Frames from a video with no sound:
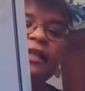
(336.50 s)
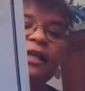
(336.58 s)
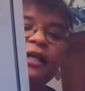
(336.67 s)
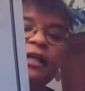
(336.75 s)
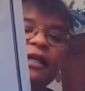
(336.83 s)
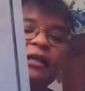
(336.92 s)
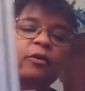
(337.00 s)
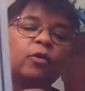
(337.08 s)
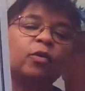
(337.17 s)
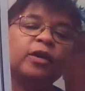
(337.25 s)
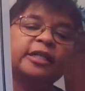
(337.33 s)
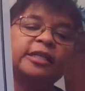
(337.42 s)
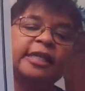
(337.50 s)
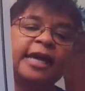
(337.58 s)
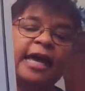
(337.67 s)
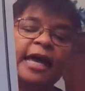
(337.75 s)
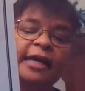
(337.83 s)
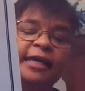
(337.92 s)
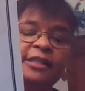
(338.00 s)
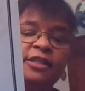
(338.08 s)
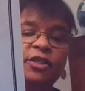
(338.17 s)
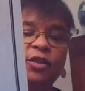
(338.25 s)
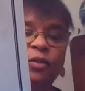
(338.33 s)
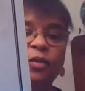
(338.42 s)
The orange tag
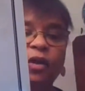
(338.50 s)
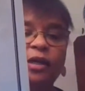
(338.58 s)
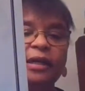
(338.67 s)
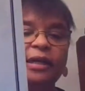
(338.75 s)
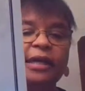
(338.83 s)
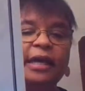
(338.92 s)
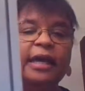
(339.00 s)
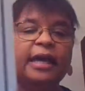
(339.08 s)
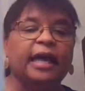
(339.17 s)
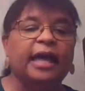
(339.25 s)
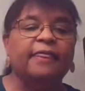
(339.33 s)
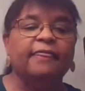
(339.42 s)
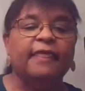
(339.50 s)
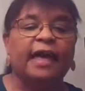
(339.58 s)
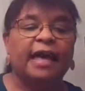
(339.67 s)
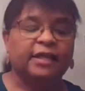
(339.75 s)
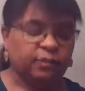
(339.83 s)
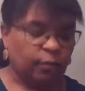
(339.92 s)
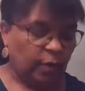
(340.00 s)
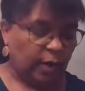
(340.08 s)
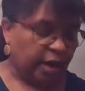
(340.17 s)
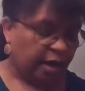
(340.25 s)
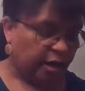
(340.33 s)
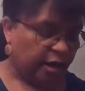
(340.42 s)
is New York, and that's
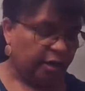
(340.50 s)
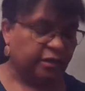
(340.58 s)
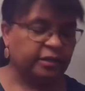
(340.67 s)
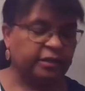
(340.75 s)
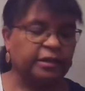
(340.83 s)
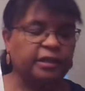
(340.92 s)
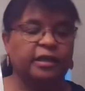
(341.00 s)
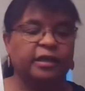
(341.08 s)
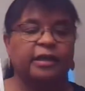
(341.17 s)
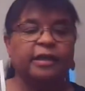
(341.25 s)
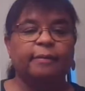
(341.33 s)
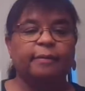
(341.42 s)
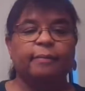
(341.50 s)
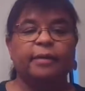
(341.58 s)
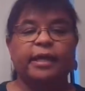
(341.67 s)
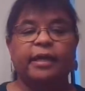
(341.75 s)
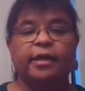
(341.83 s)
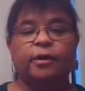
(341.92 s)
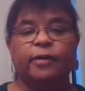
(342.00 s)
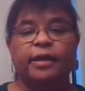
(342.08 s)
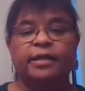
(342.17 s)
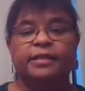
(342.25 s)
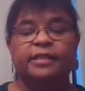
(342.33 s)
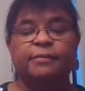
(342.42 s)
where Play-Doh
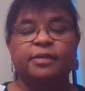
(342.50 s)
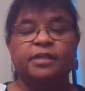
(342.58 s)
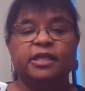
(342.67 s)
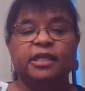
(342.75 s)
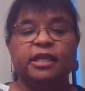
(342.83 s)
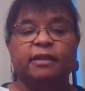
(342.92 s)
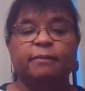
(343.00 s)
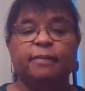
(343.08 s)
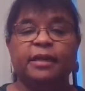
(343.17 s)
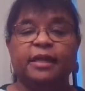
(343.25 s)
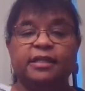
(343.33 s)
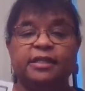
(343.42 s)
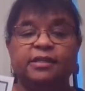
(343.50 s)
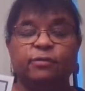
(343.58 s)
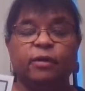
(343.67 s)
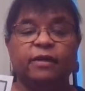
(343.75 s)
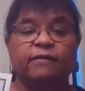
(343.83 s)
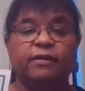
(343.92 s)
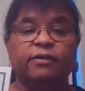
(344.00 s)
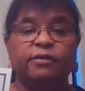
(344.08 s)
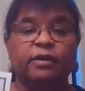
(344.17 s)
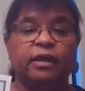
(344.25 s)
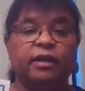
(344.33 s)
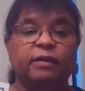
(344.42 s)
is in the museum because it's one of the
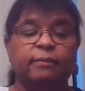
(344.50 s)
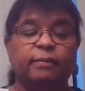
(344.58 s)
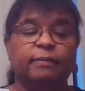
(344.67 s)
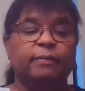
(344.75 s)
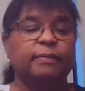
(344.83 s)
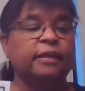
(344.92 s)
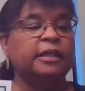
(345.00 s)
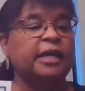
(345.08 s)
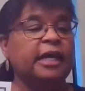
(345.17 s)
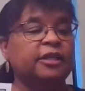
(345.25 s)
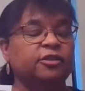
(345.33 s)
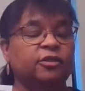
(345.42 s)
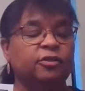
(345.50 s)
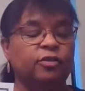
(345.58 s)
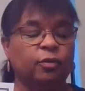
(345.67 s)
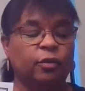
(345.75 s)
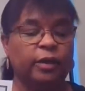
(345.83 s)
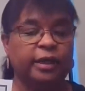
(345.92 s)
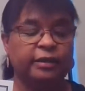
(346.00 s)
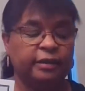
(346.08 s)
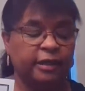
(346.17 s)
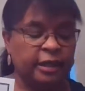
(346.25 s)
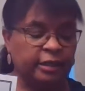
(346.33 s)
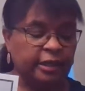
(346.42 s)
national toy
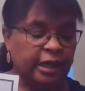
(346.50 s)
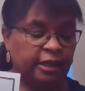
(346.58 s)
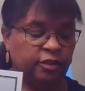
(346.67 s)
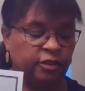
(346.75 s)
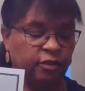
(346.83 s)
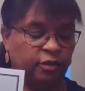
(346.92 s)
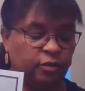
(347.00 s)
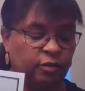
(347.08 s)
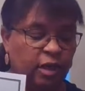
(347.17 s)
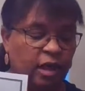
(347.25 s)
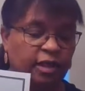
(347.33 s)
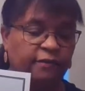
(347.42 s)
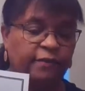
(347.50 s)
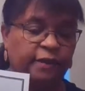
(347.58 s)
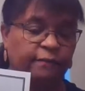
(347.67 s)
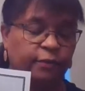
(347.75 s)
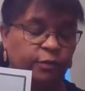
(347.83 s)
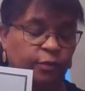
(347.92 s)
in the National Hall of Fame for